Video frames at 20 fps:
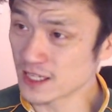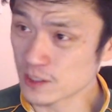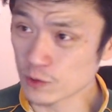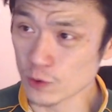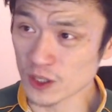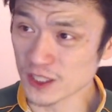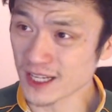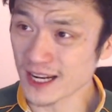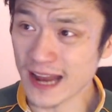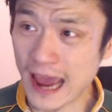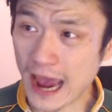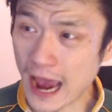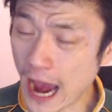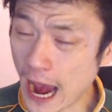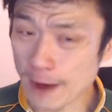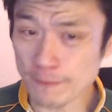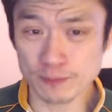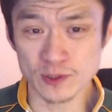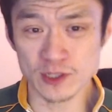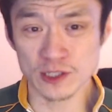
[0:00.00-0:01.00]
was an
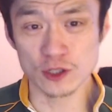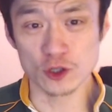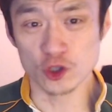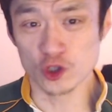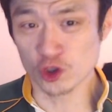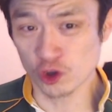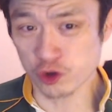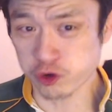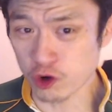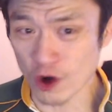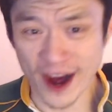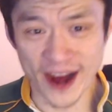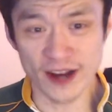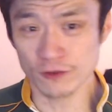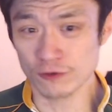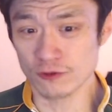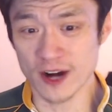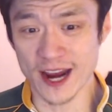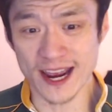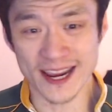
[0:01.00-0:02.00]
absolute train
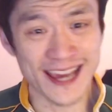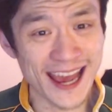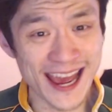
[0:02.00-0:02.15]
wreck